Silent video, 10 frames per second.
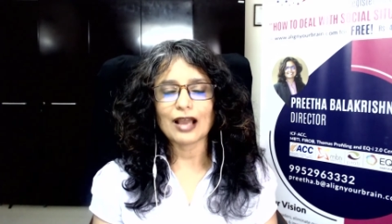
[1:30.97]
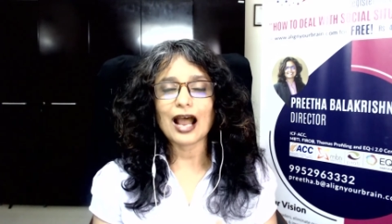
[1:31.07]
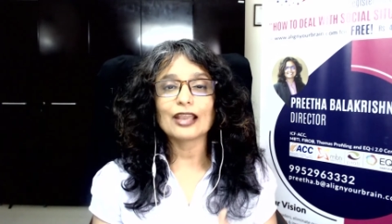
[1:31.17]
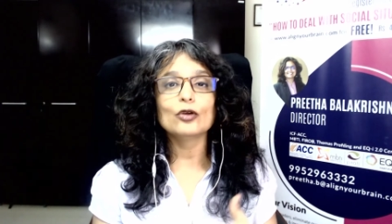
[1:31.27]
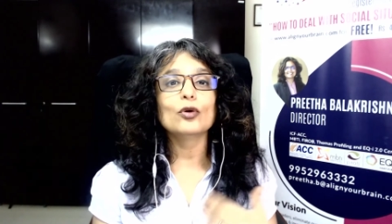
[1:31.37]

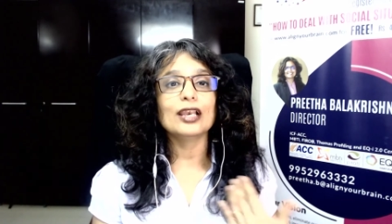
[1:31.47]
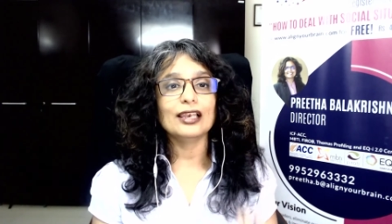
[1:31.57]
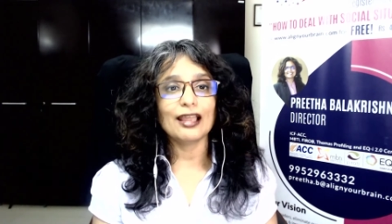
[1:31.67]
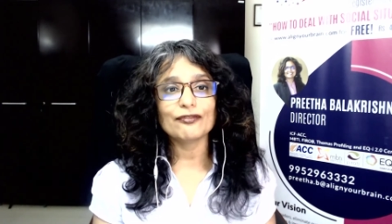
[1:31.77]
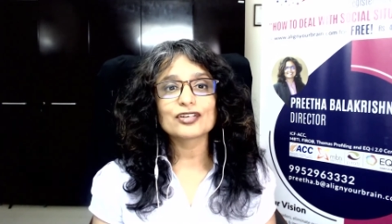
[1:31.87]
Are you a
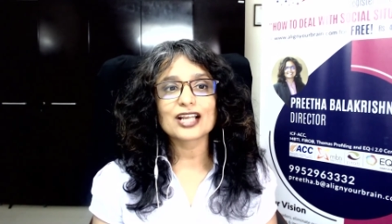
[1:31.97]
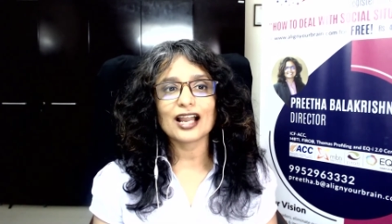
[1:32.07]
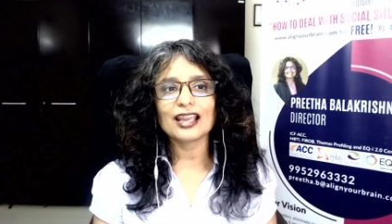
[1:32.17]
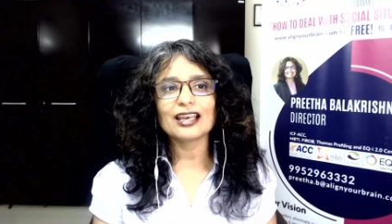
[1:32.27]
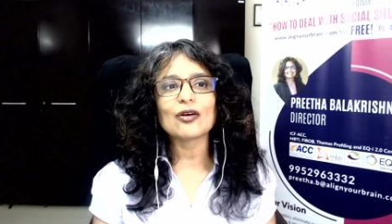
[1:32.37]
left
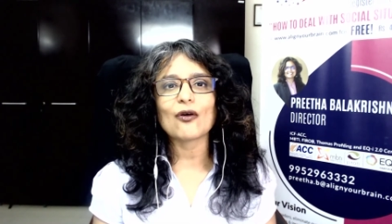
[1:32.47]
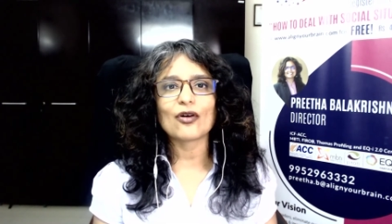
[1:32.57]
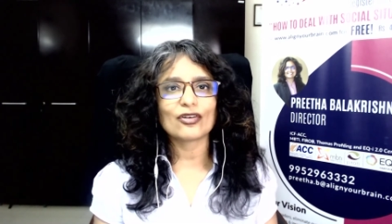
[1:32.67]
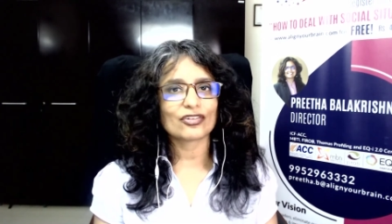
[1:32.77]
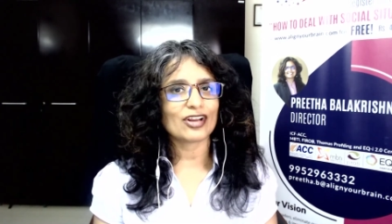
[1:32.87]
kind
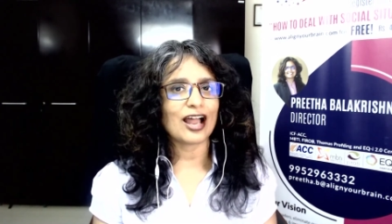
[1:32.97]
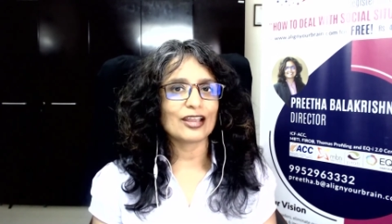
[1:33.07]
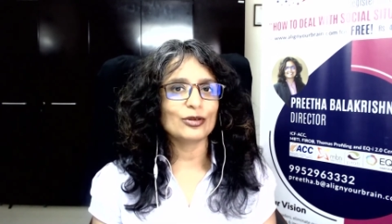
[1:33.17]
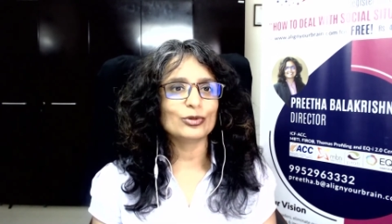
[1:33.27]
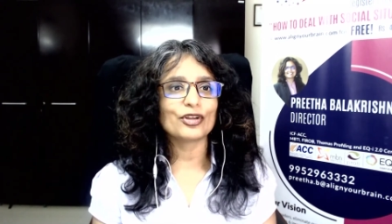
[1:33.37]
or are
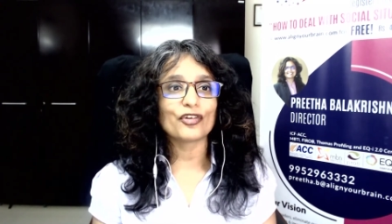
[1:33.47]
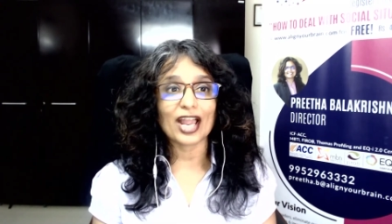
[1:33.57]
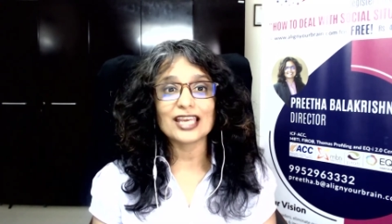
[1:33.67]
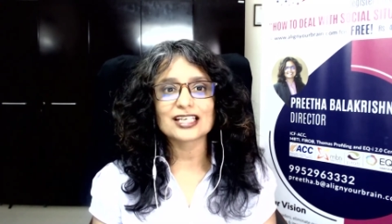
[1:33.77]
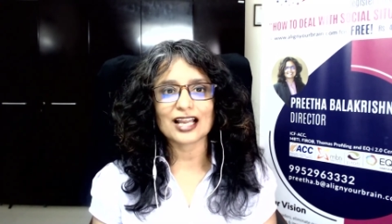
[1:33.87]
you the
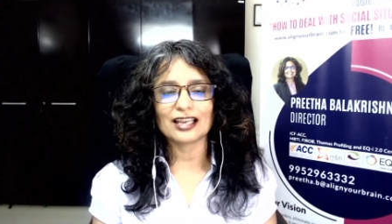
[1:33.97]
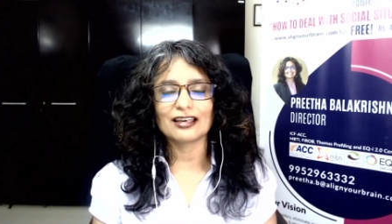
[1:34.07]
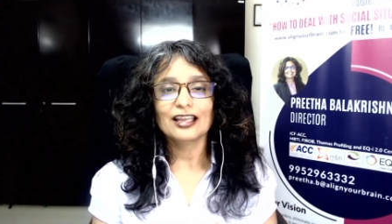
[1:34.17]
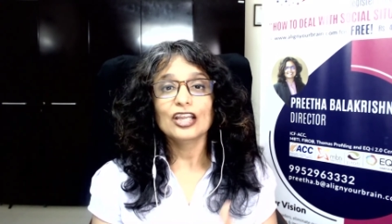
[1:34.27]
right kind?